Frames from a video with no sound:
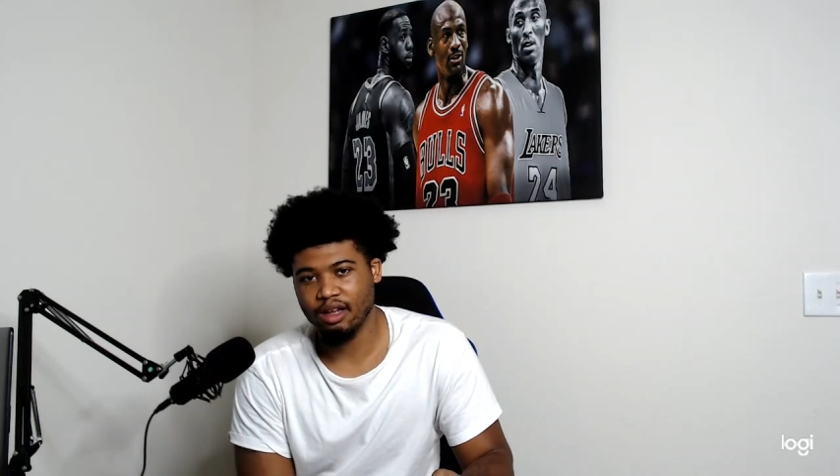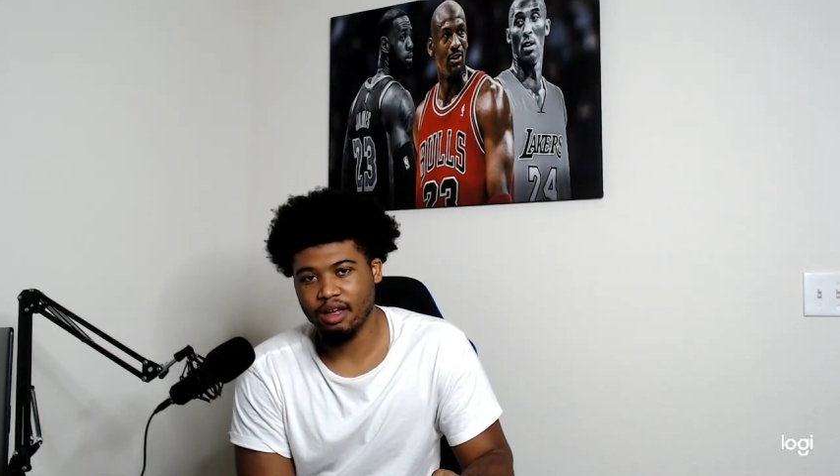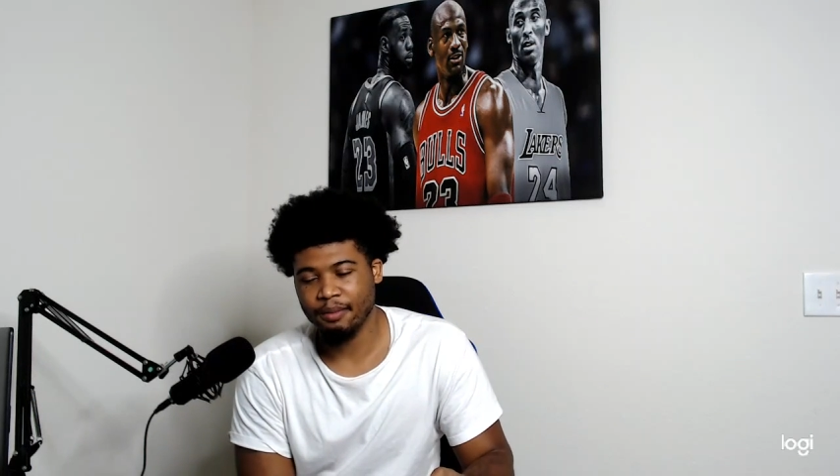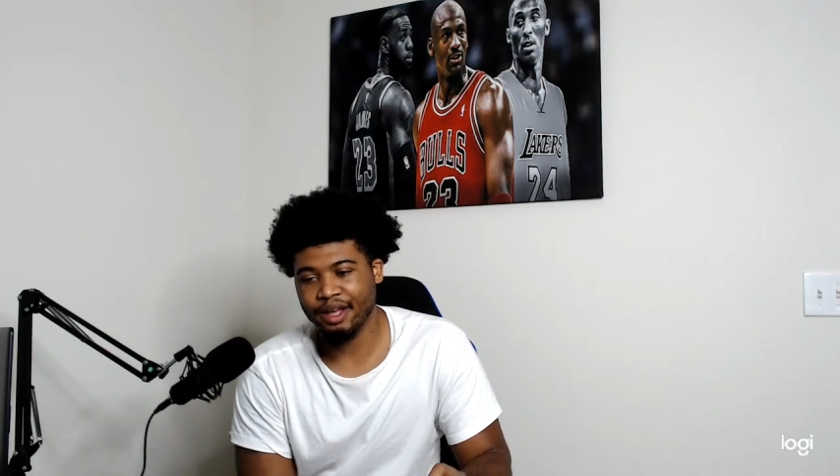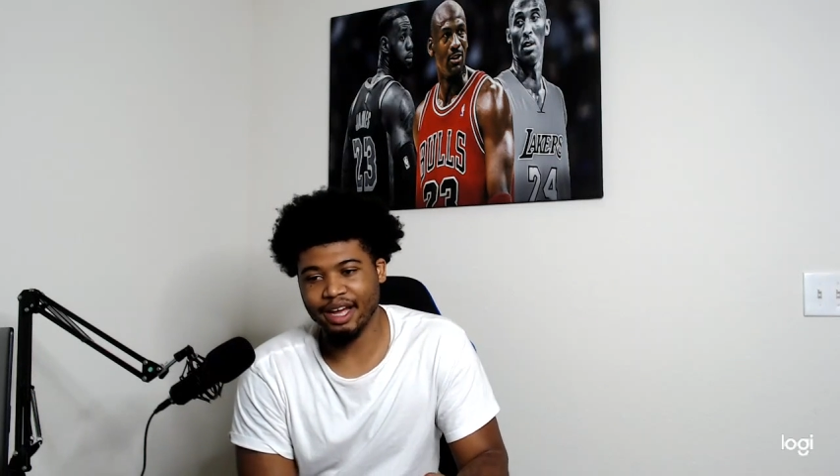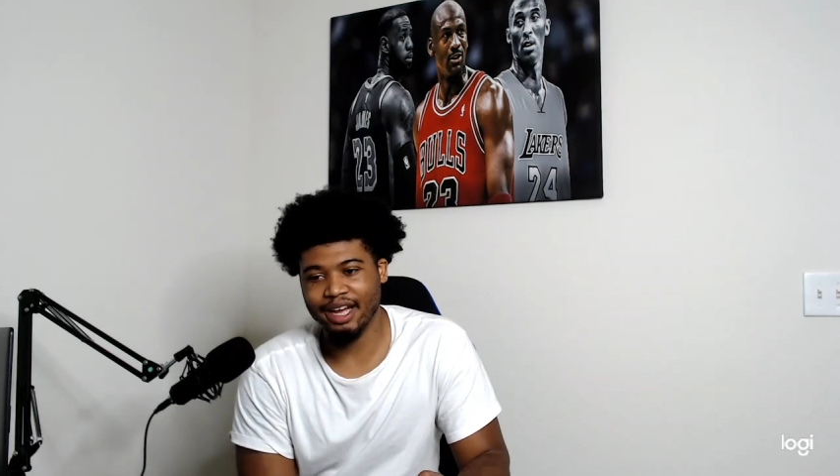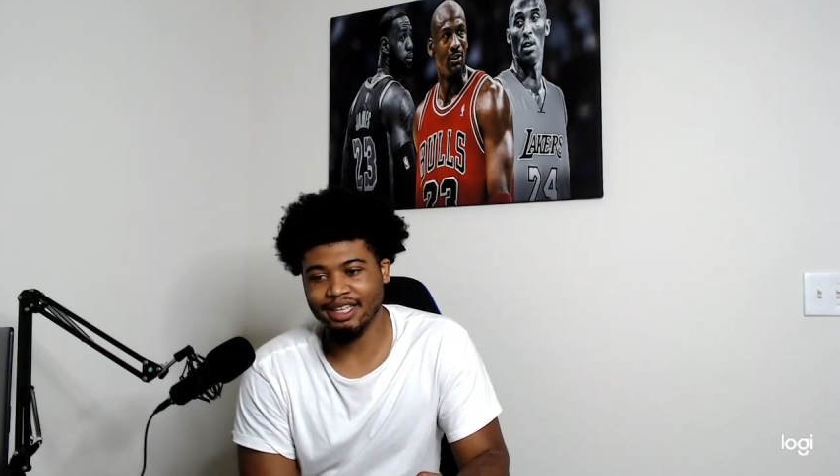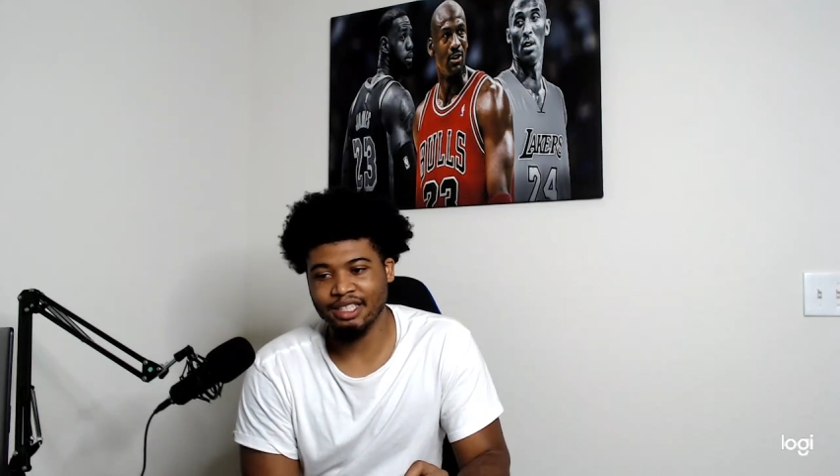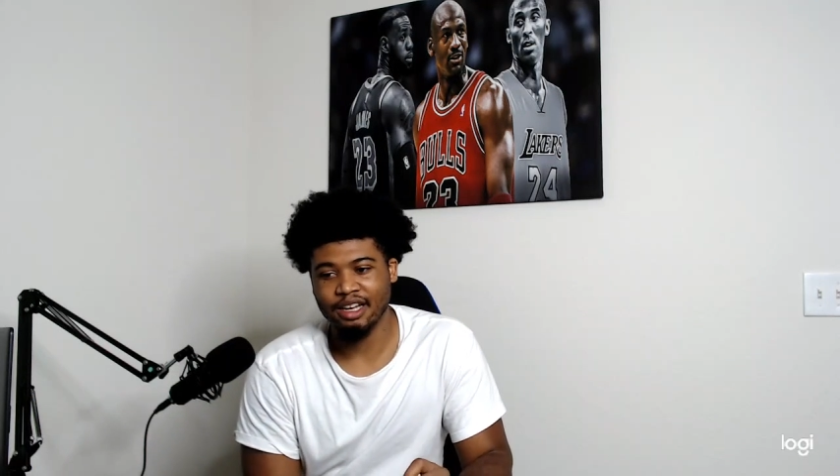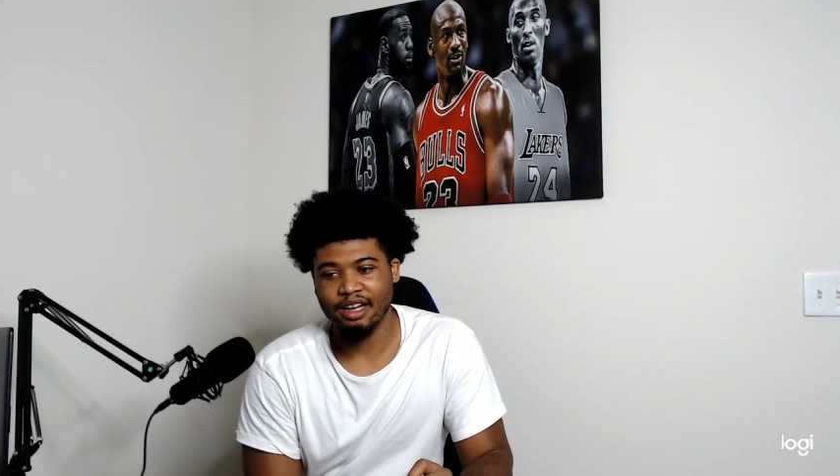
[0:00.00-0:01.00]

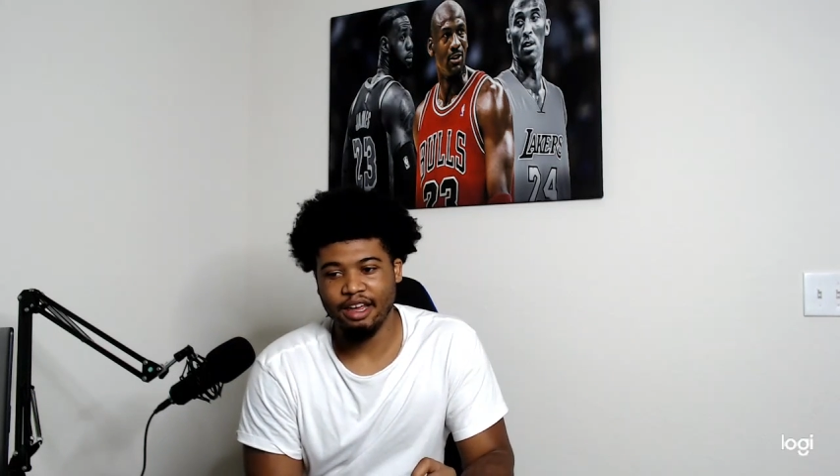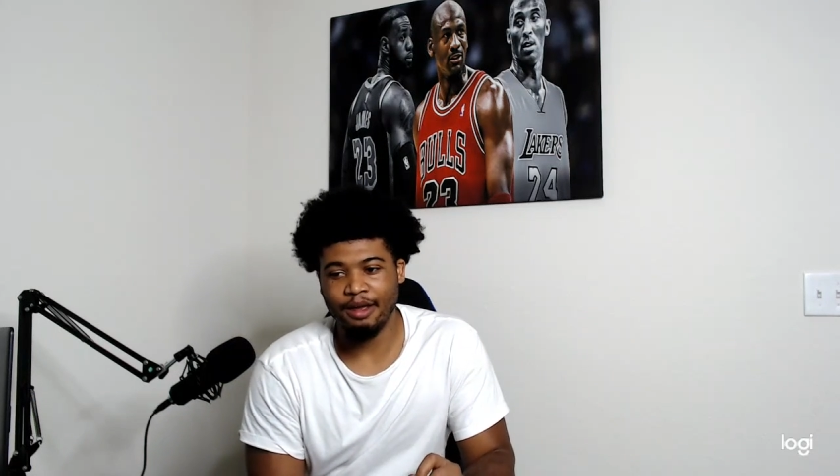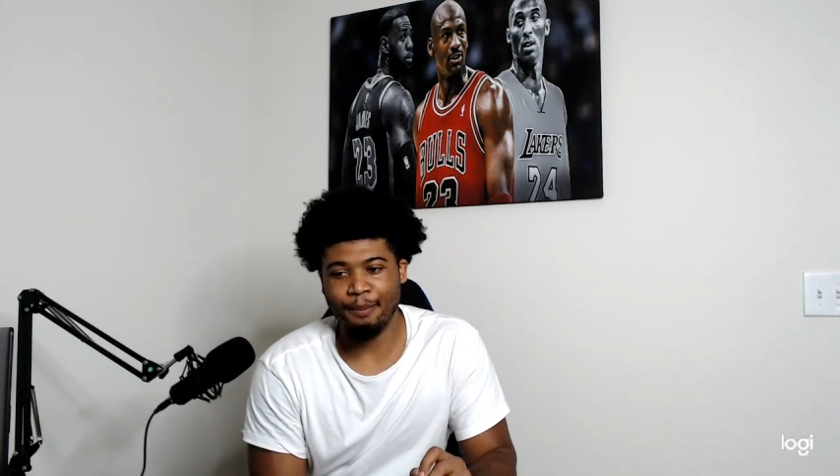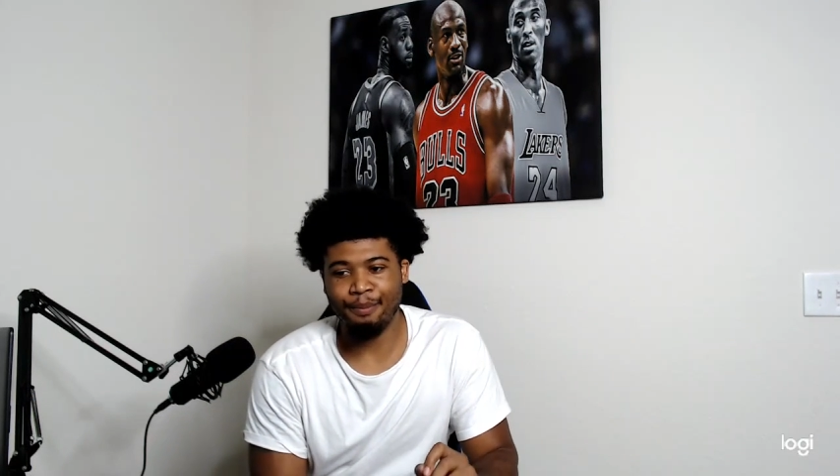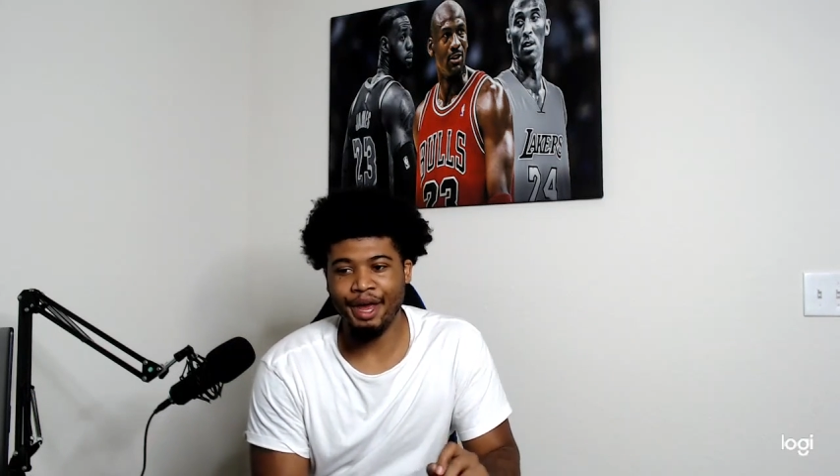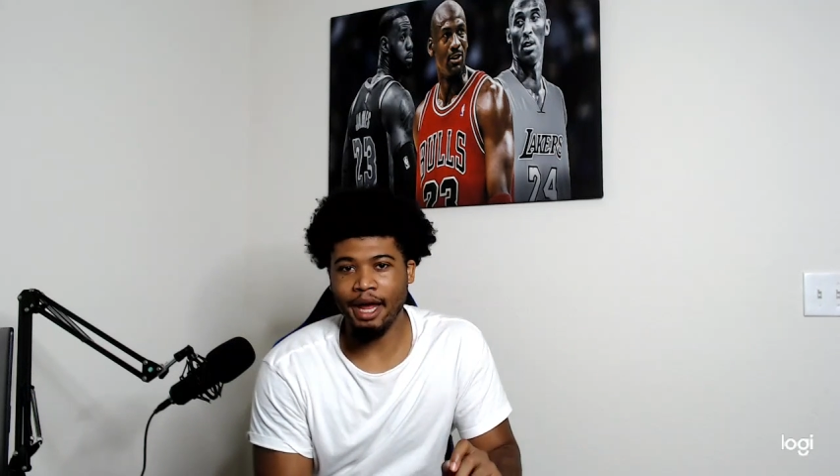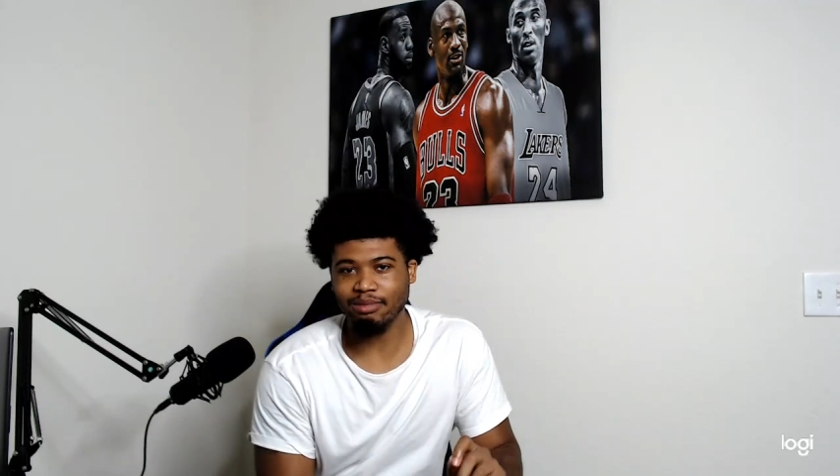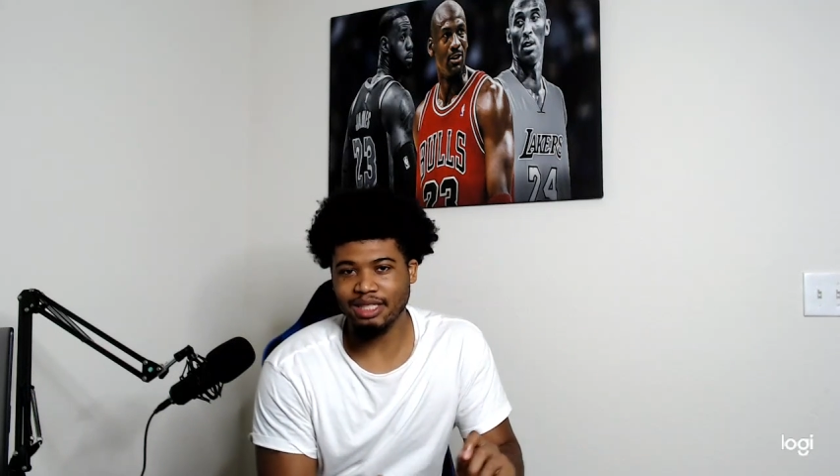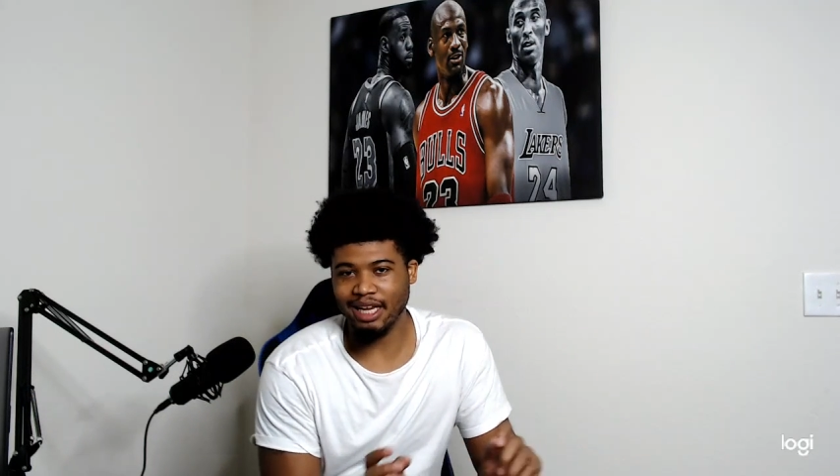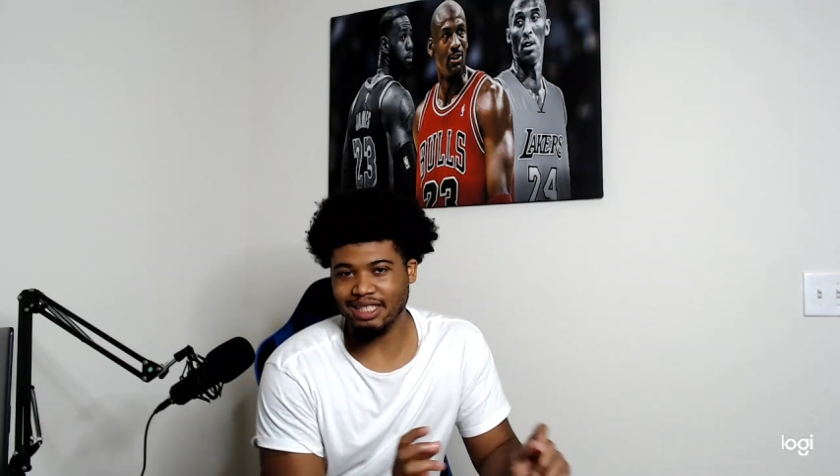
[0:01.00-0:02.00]
because if Bam takes